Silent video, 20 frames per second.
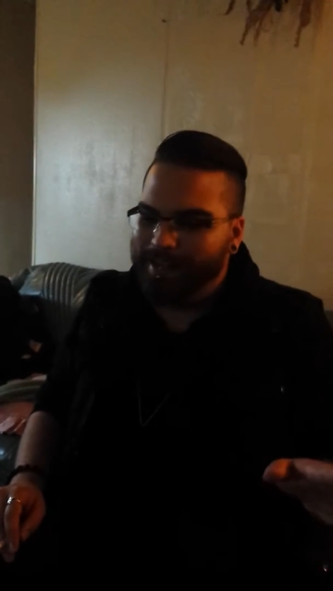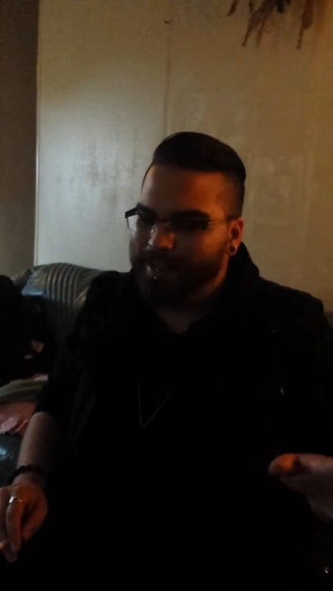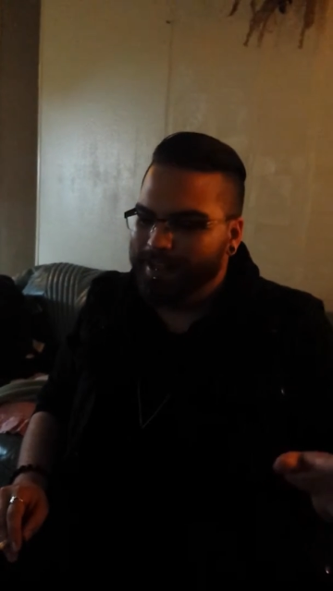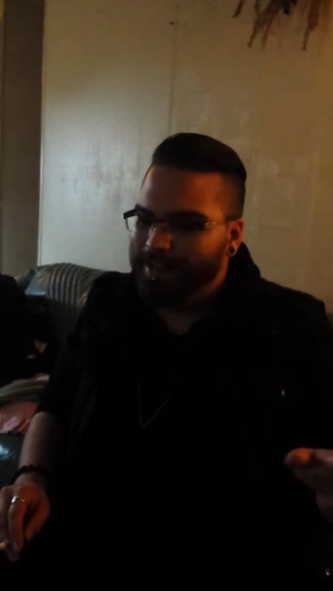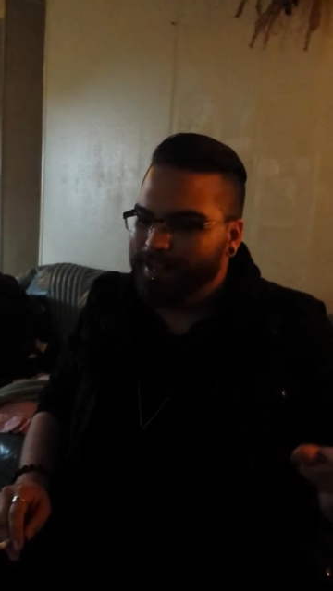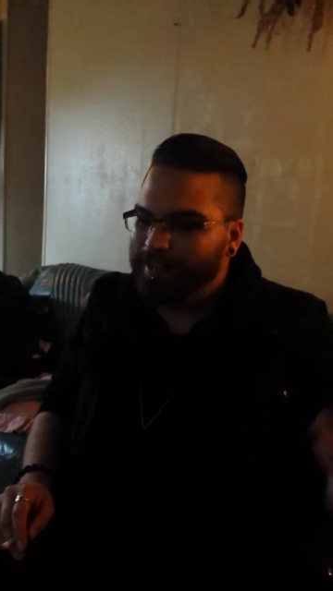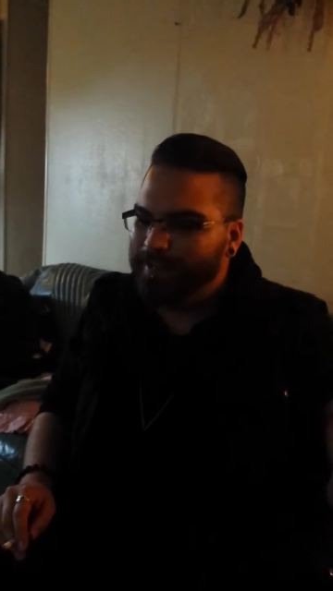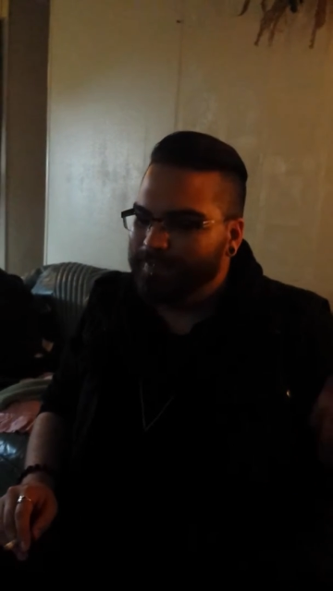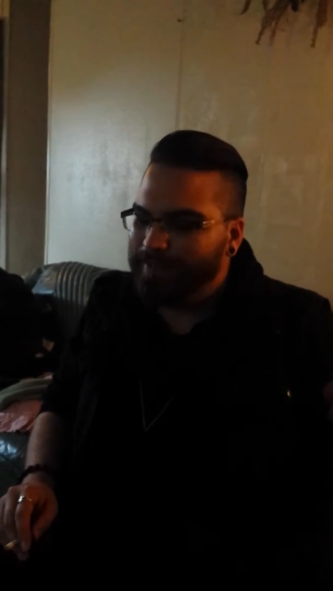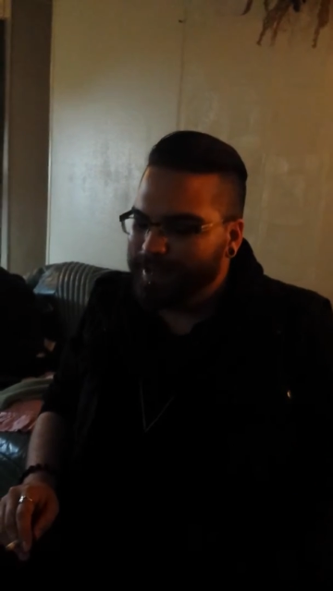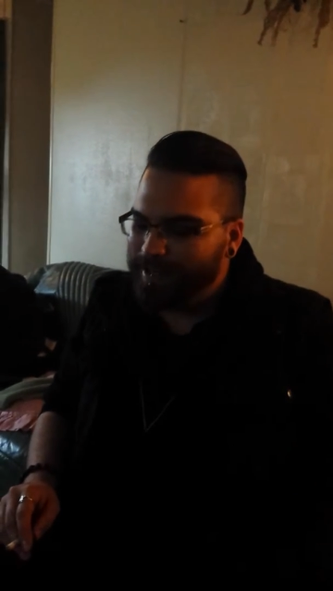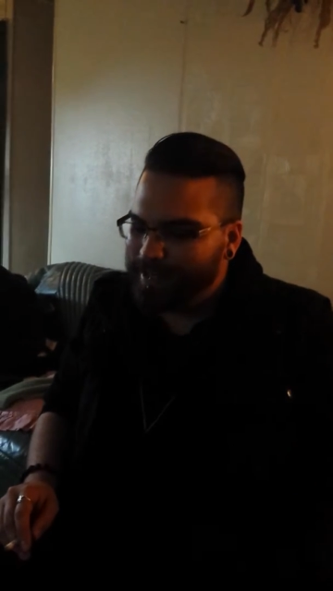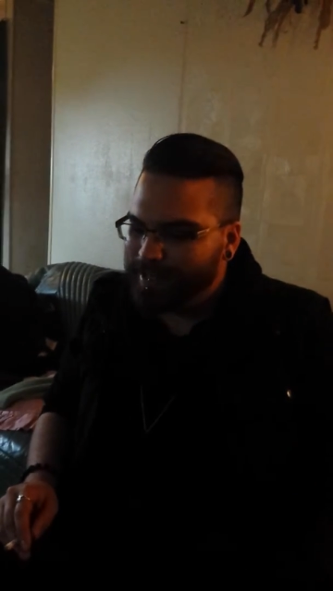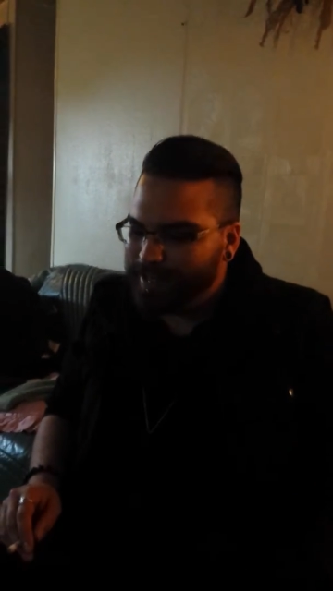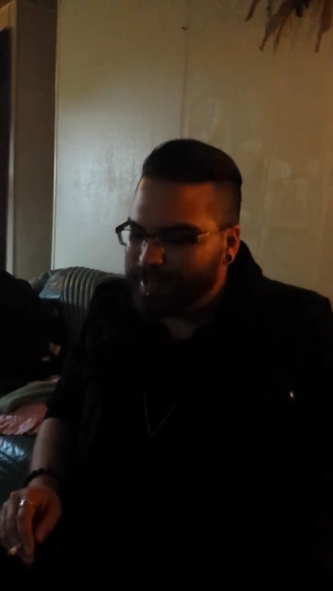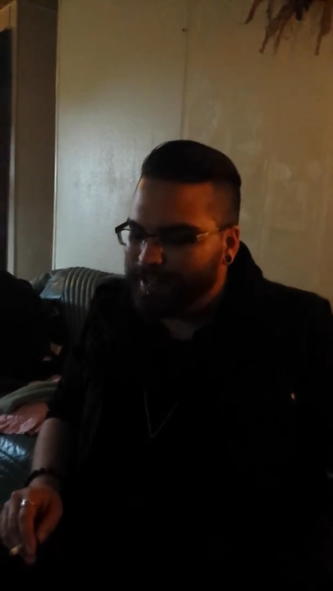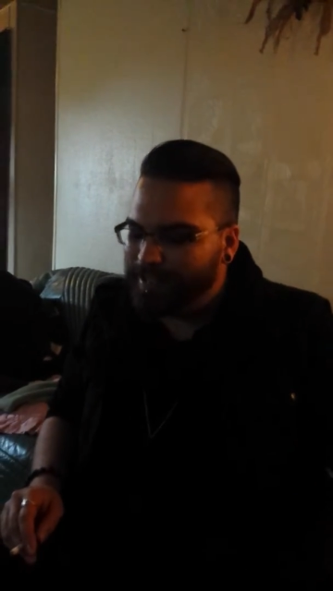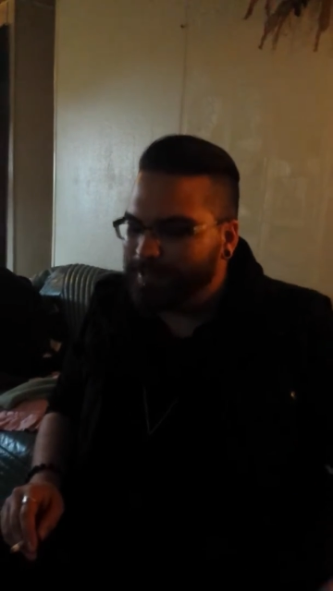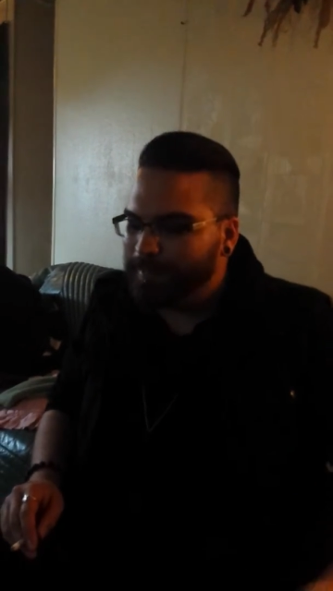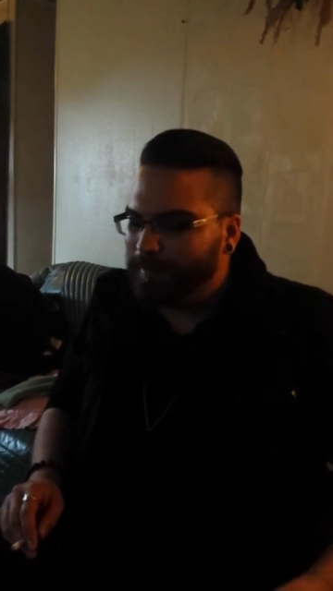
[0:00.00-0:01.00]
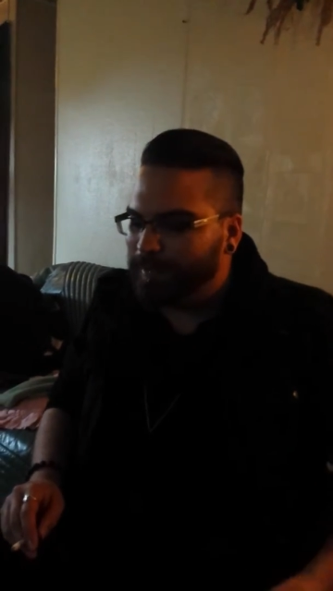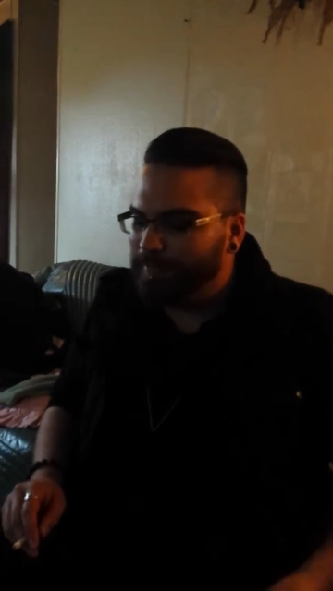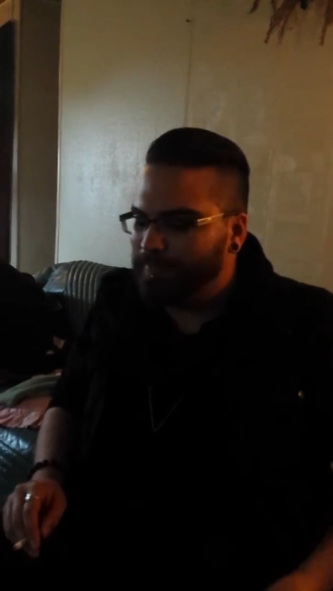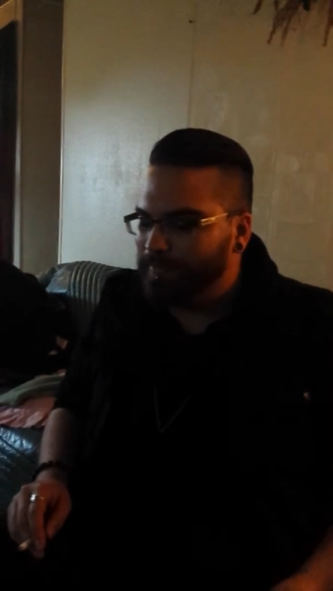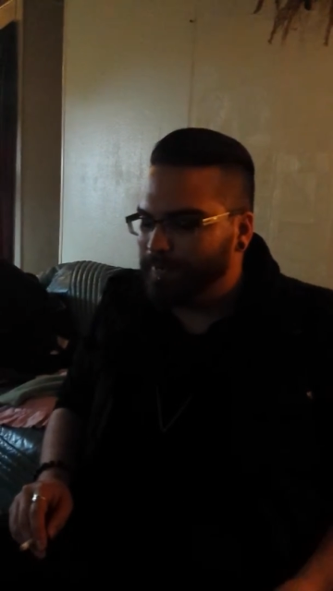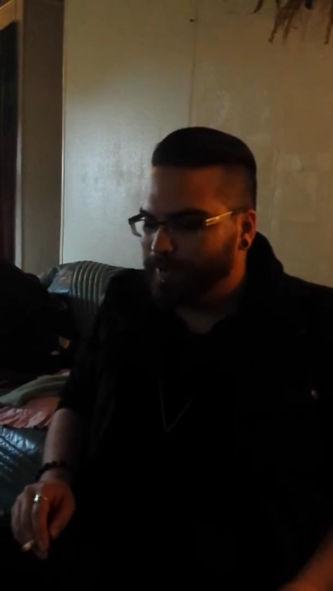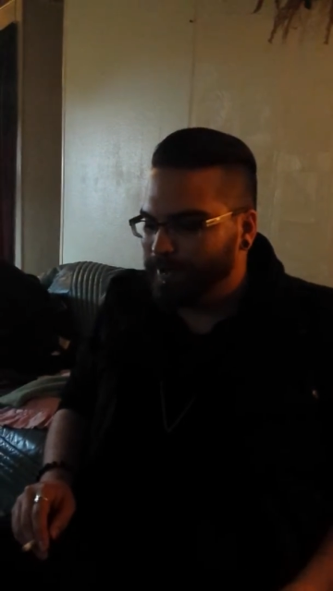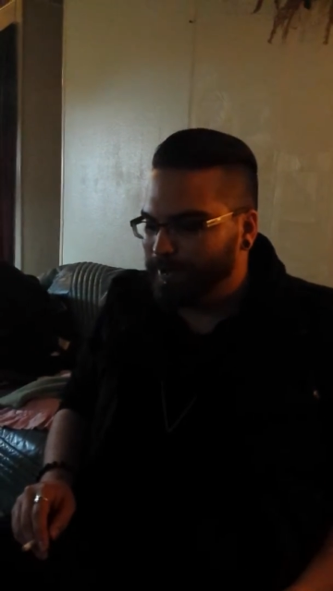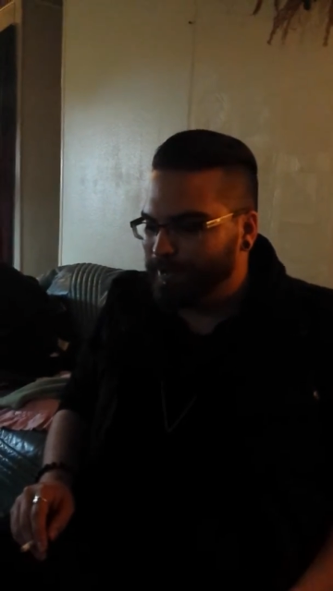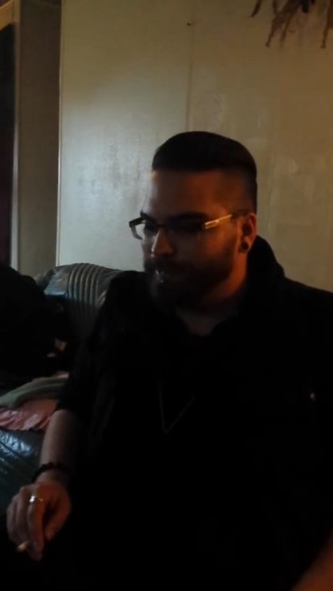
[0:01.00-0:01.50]
Fine, fine, fine. I got something
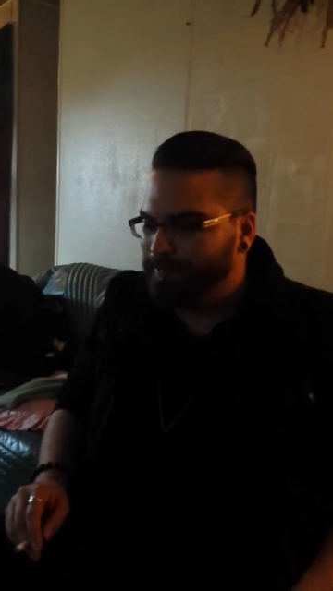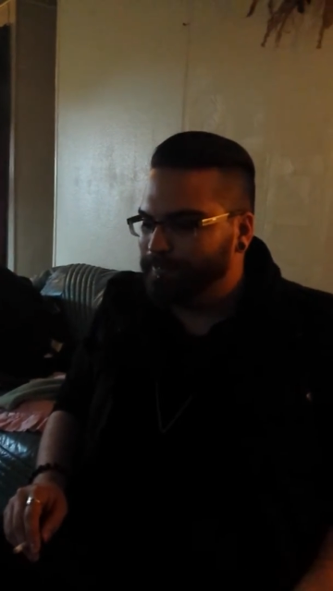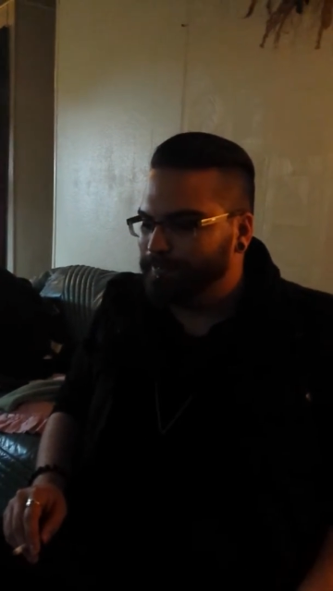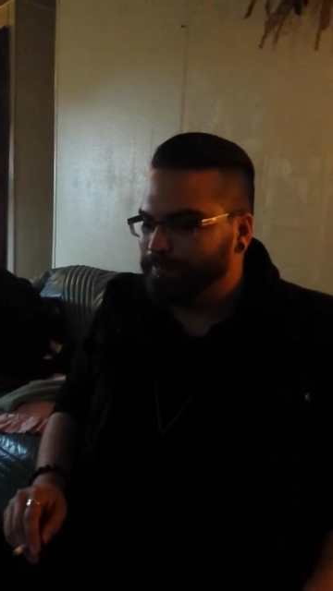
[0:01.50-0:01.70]
for you.